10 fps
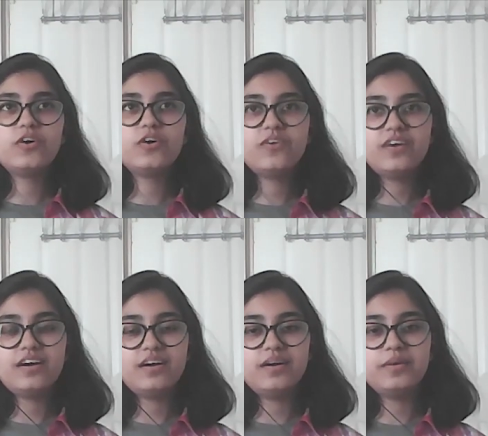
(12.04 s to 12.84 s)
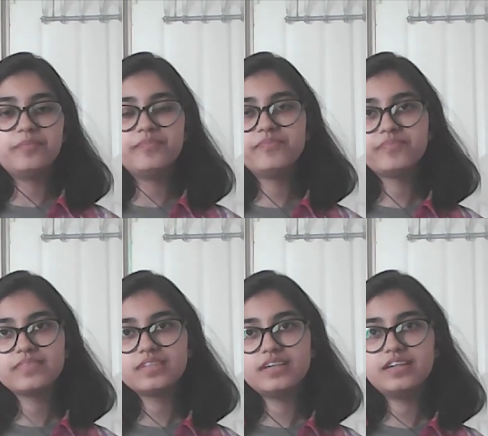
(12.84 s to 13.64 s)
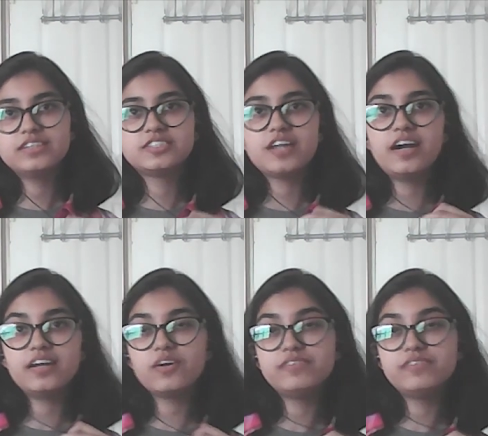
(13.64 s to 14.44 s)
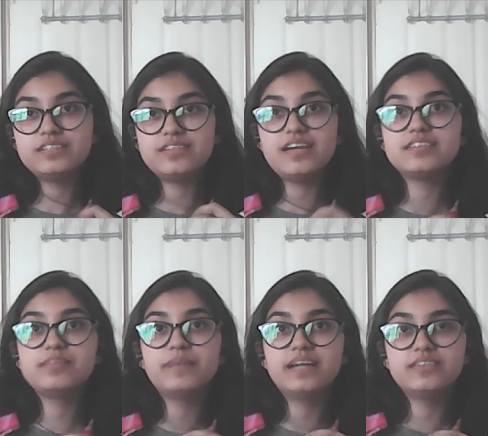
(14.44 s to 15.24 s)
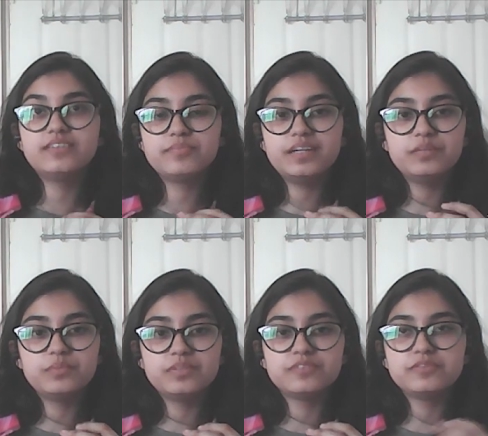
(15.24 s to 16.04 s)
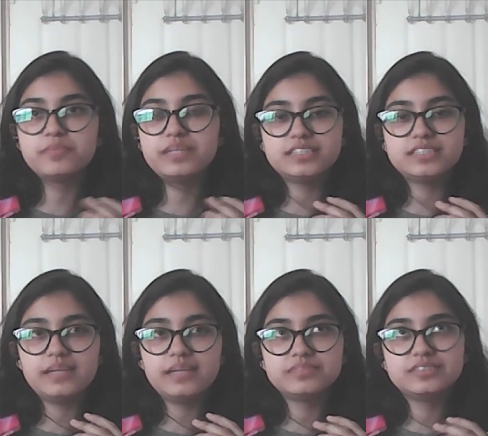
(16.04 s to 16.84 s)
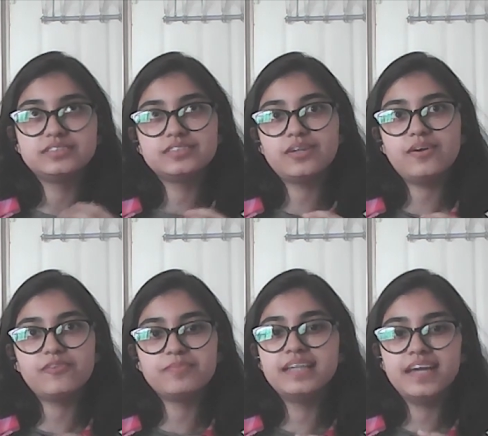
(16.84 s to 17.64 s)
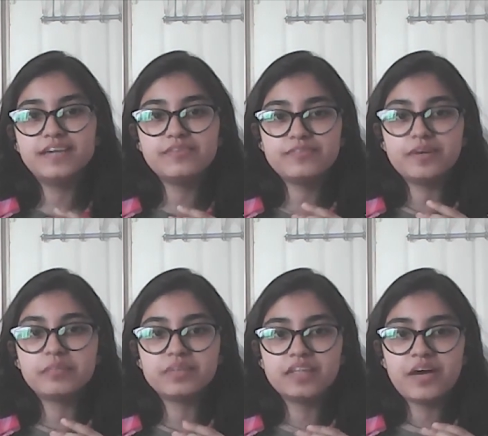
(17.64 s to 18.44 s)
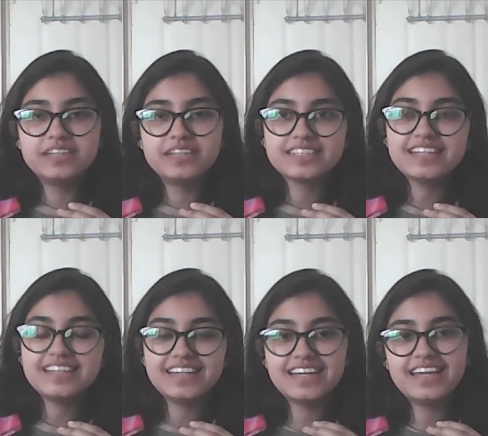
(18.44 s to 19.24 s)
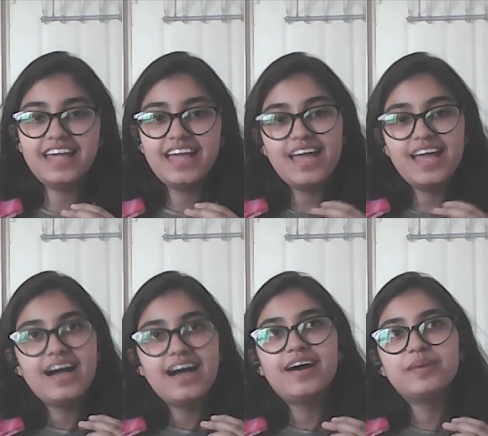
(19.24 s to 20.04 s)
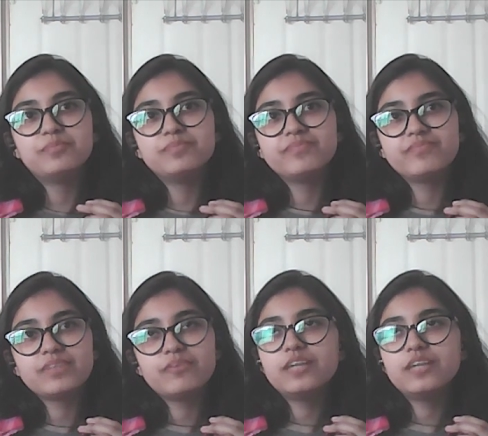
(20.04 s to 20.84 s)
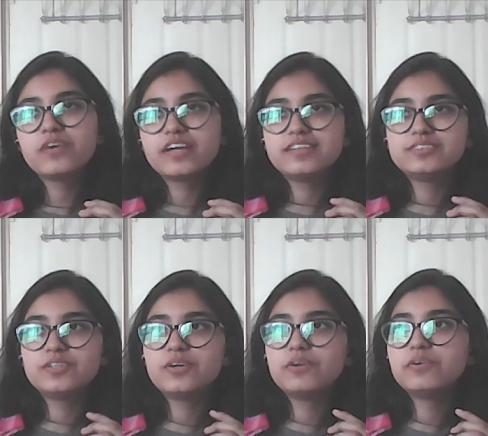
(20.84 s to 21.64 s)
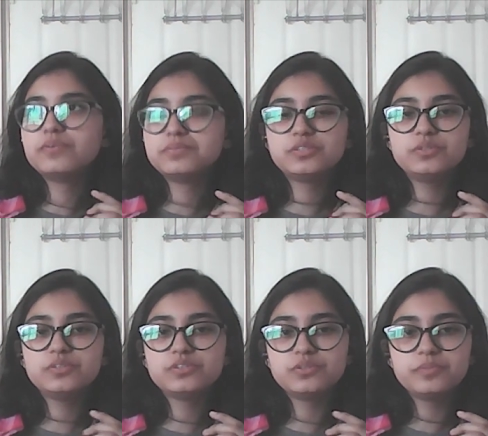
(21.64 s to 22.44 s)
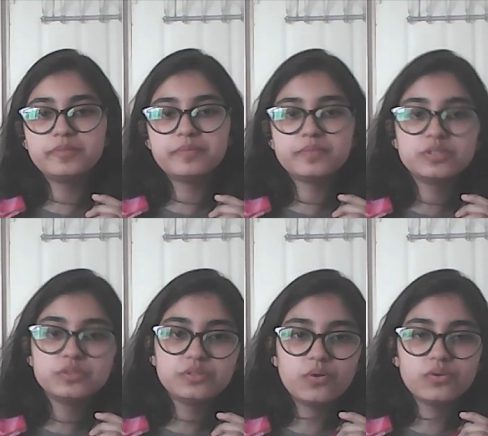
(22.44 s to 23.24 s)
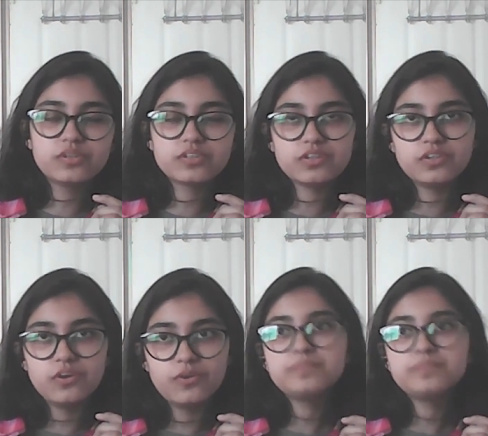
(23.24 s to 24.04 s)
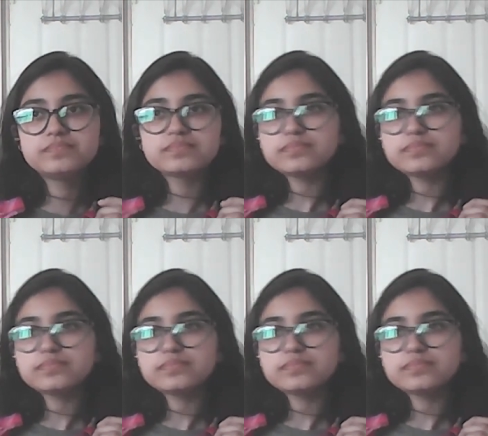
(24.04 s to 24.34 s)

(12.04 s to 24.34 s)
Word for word: so um, starting off with International Math Olympiad, one of the best times of my life up to now, I'd say. Um, well, okay, so to to people who don't know,